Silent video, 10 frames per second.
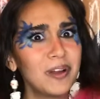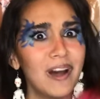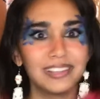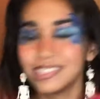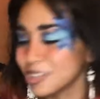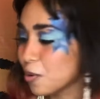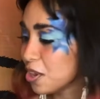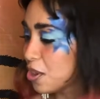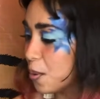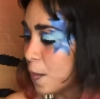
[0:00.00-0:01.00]
God, so
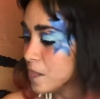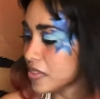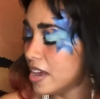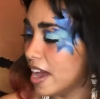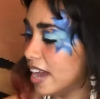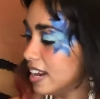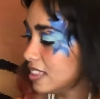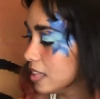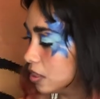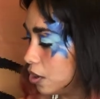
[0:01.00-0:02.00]
cute. And I
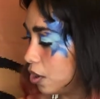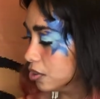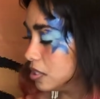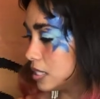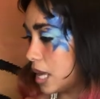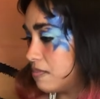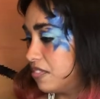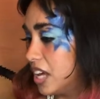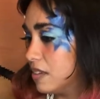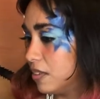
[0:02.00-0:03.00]
think they're all the same
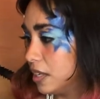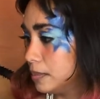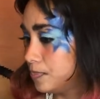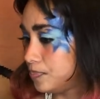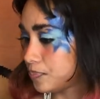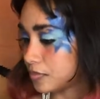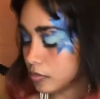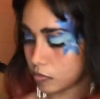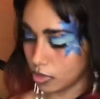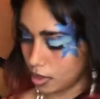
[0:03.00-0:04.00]
flavor,
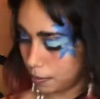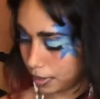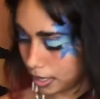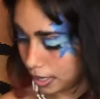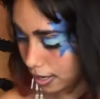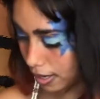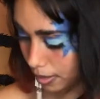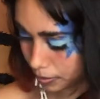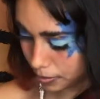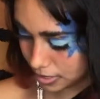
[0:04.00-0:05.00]
but
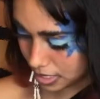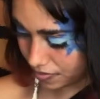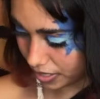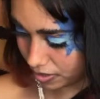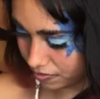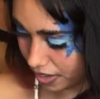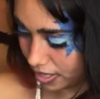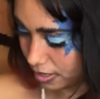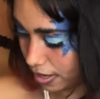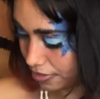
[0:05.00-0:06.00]
let me see if I can find
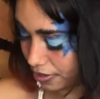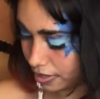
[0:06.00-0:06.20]
another.